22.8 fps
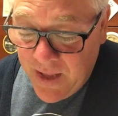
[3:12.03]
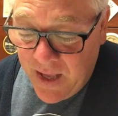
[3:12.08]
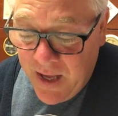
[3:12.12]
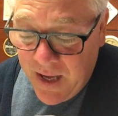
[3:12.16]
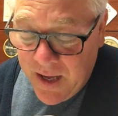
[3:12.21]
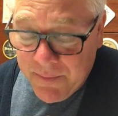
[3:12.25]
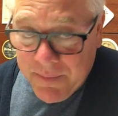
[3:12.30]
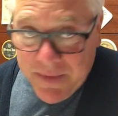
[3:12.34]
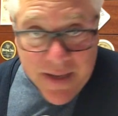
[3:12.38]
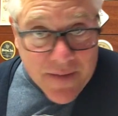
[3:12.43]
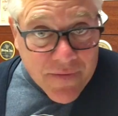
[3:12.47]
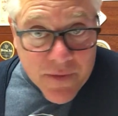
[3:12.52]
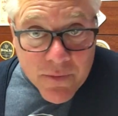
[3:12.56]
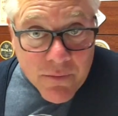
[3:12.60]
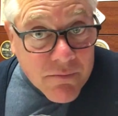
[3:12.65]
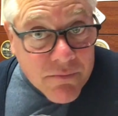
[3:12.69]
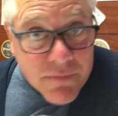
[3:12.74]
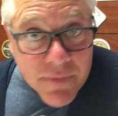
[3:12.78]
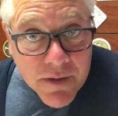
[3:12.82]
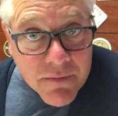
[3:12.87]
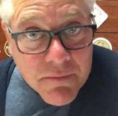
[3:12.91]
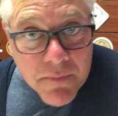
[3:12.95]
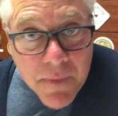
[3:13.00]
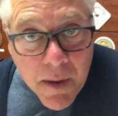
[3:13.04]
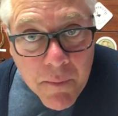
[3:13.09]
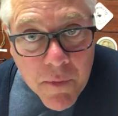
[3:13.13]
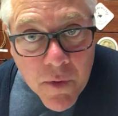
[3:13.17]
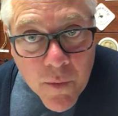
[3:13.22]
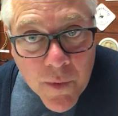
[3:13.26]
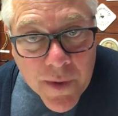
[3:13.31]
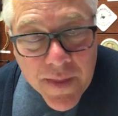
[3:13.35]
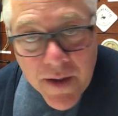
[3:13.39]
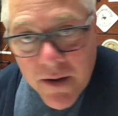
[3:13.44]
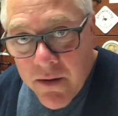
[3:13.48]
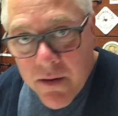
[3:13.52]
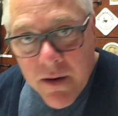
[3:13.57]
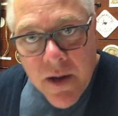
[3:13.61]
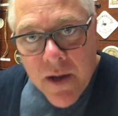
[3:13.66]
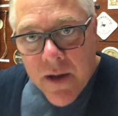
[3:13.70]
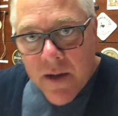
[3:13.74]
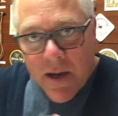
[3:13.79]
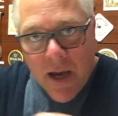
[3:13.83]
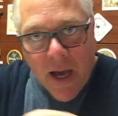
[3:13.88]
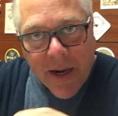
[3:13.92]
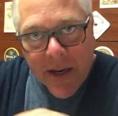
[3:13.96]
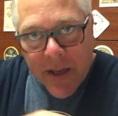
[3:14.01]
Even, you remember, when they're
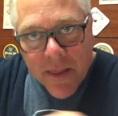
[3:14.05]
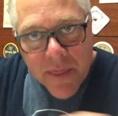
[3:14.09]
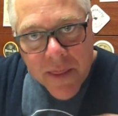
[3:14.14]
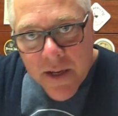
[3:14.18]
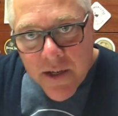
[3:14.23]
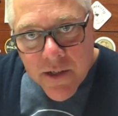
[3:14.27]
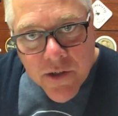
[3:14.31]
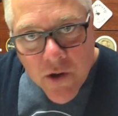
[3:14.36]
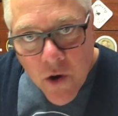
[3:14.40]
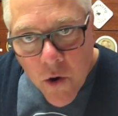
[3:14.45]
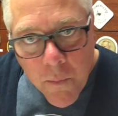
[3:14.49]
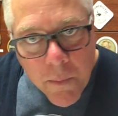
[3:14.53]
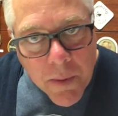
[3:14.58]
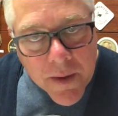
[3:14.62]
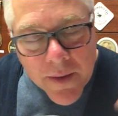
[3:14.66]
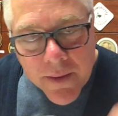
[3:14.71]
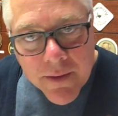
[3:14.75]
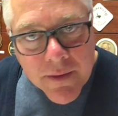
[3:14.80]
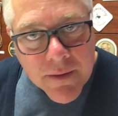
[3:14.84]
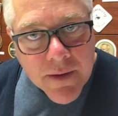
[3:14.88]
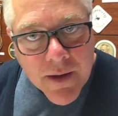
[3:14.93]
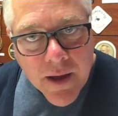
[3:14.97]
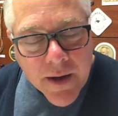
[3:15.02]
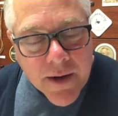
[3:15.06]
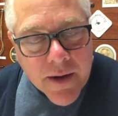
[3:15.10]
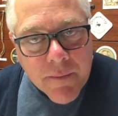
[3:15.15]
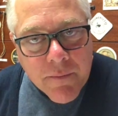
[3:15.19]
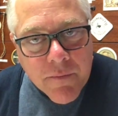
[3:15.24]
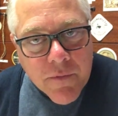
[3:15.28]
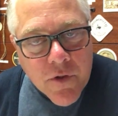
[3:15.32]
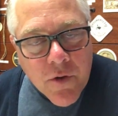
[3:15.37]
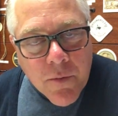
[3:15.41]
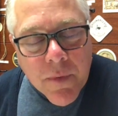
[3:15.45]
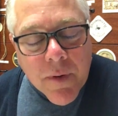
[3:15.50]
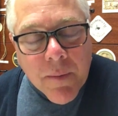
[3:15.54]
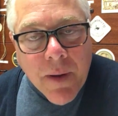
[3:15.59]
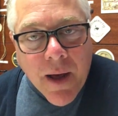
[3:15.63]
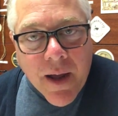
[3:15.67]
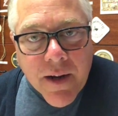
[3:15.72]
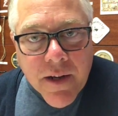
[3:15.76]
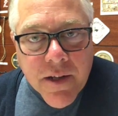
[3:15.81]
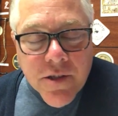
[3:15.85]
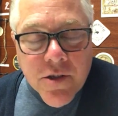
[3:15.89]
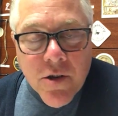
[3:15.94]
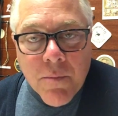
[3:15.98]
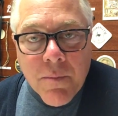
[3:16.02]
cutting things open, cutting human
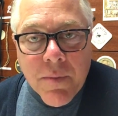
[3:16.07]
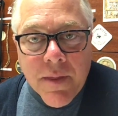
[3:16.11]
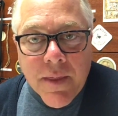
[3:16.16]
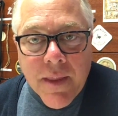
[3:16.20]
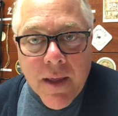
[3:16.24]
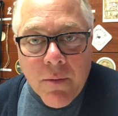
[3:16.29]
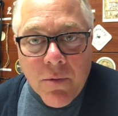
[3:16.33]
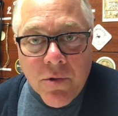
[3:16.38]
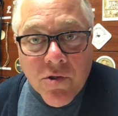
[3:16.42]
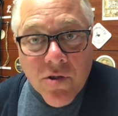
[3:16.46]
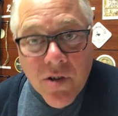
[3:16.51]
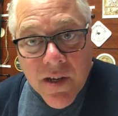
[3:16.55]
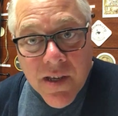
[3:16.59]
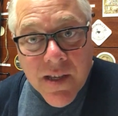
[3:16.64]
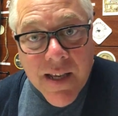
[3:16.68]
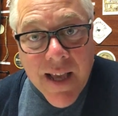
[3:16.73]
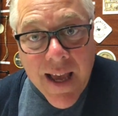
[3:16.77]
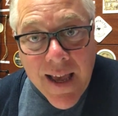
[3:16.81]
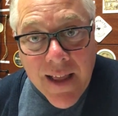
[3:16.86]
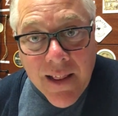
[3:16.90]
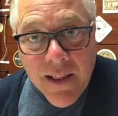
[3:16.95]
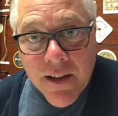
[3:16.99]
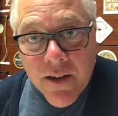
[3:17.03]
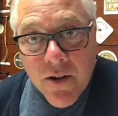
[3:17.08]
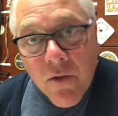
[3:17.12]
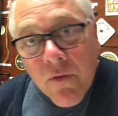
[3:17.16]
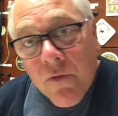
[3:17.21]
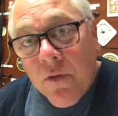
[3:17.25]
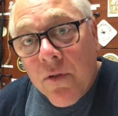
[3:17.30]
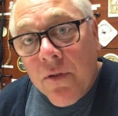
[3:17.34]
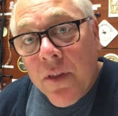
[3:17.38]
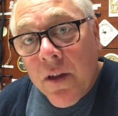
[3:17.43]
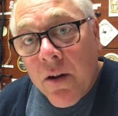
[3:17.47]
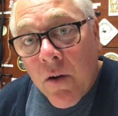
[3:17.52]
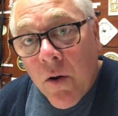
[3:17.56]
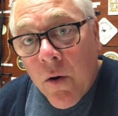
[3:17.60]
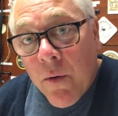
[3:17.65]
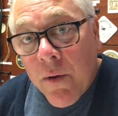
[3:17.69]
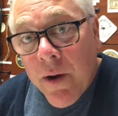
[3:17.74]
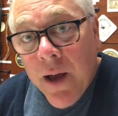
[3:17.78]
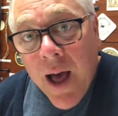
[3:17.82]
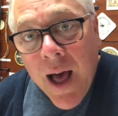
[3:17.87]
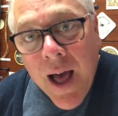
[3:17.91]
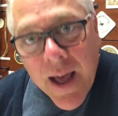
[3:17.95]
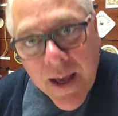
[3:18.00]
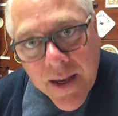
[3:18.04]
bodies open, they will trust Galen over their
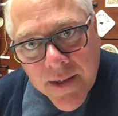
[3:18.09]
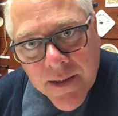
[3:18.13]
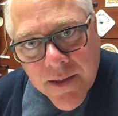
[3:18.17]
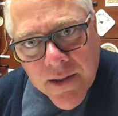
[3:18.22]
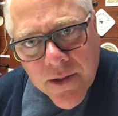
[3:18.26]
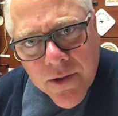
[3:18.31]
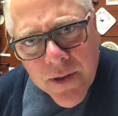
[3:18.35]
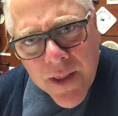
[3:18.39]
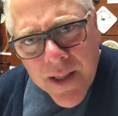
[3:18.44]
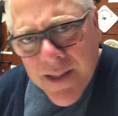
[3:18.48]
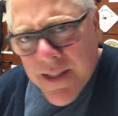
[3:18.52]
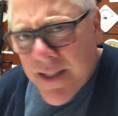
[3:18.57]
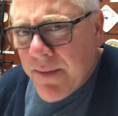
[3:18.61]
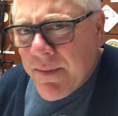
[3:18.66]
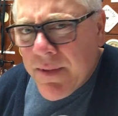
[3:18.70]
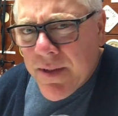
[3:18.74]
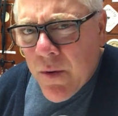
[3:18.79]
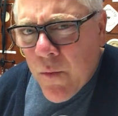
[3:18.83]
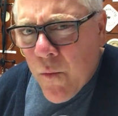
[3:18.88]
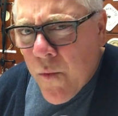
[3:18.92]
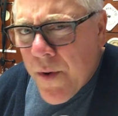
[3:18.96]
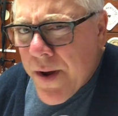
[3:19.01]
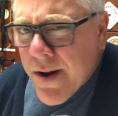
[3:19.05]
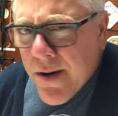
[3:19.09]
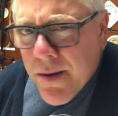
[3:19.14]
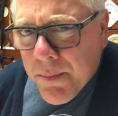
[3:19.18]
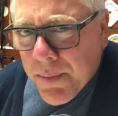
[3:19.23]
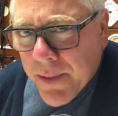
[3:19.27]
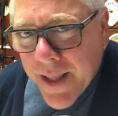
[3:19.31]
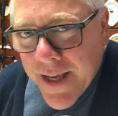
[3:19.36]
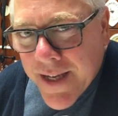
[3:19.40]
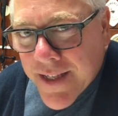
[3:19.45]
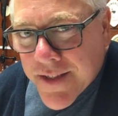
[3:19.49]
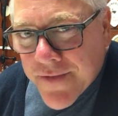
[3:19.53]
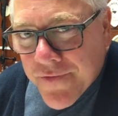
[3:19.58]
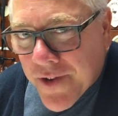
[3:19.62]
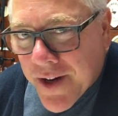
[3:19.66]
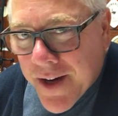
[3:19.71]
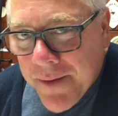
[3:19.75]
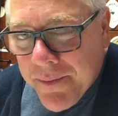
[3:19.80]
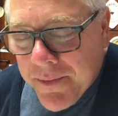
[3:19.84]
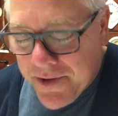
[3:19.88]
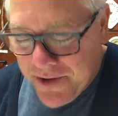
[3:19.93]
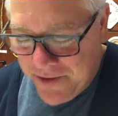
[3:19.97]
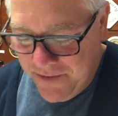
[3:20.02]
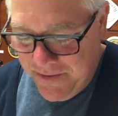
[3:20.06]
own eyes. So that seems a weird place for
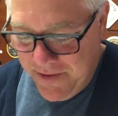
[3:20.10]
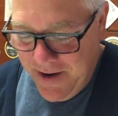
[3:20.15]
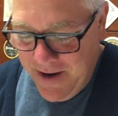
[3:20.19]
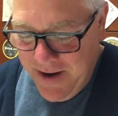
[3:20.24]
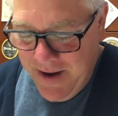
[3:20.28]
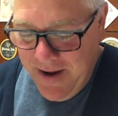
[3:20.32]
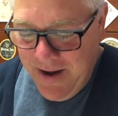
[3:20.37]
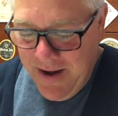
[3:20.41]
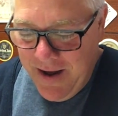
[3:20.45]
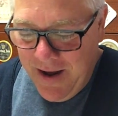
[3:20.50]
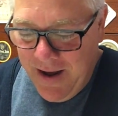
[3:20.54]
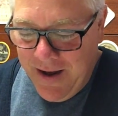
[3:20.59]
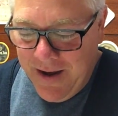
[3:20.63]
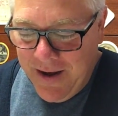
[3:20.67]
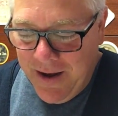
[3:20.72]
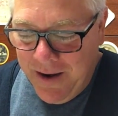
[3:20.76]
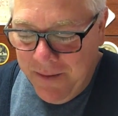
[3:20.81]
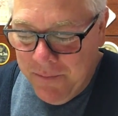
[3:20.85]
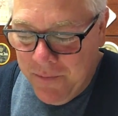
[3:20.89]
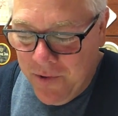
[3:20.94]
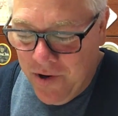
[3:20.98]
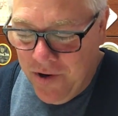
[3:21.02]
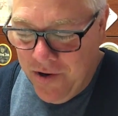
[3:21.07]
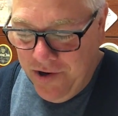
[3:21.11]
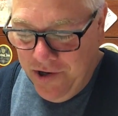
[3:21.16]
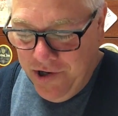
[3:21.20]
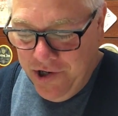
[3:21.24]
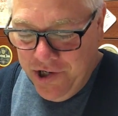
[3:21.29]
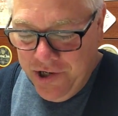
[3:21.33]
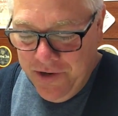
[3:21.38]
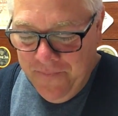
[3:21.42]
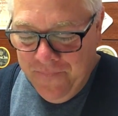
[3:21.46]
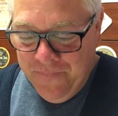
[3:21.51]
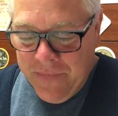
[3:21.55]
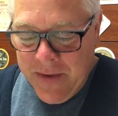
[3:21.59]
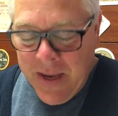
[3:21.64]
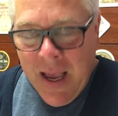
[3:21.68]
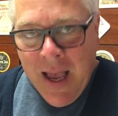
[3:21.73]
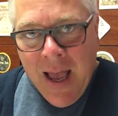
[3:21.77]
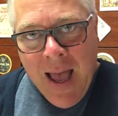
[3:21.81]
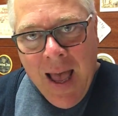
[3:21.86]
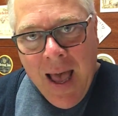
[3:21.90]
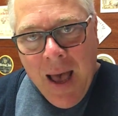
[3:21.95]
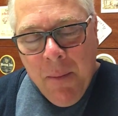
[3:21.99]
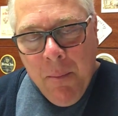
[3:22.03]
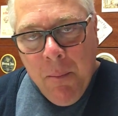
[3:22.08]
him to emerge.
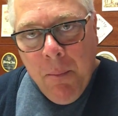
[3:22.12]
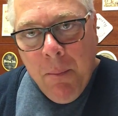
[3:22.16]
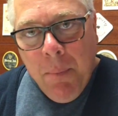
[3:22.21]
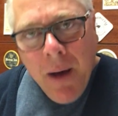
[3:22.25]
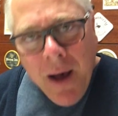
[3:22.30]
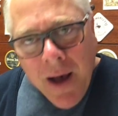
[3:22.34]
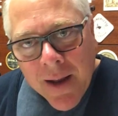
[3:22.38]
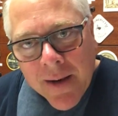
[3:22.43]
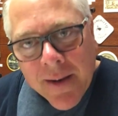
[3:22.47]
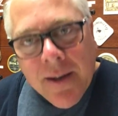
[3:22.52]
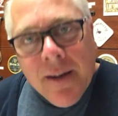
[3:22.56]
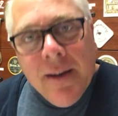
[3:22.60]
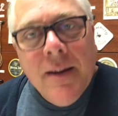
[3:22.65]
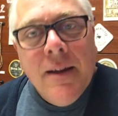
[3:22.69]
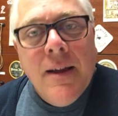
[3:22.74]
But